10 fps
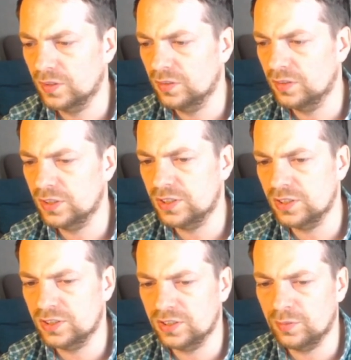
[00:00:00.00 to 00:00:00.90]
this
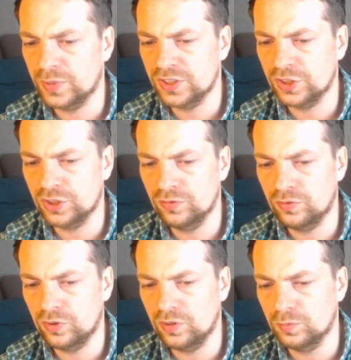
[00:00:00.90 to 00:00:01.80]
is the position
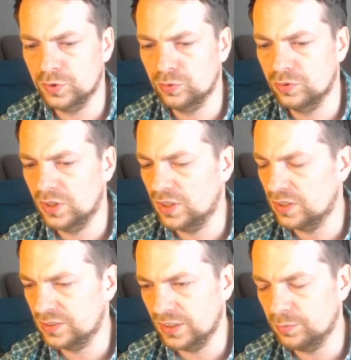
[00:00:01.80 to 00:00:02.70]
from Duda
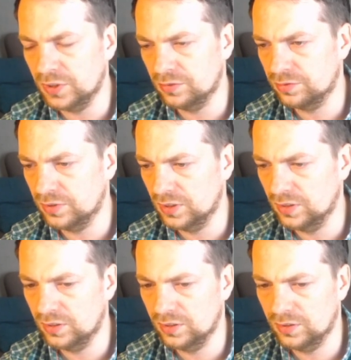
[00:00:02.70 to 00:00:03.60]
Artemiev,
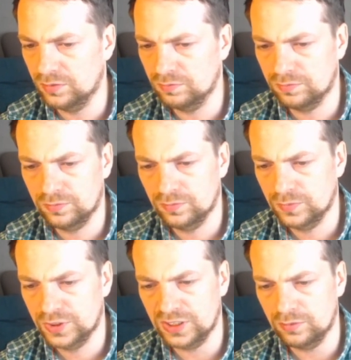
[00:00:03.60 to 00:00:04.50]

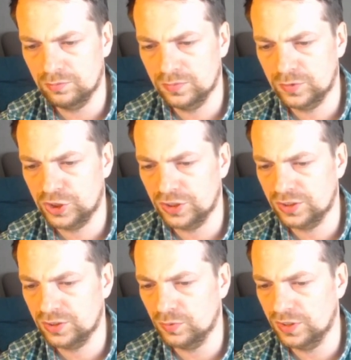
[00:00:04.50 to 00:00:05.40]
some
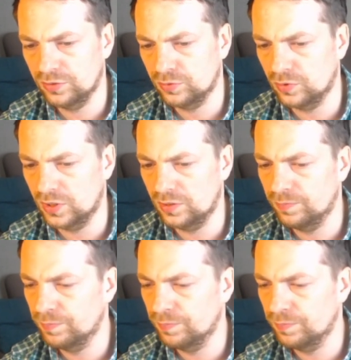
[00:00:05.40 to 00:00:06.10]
chess 24.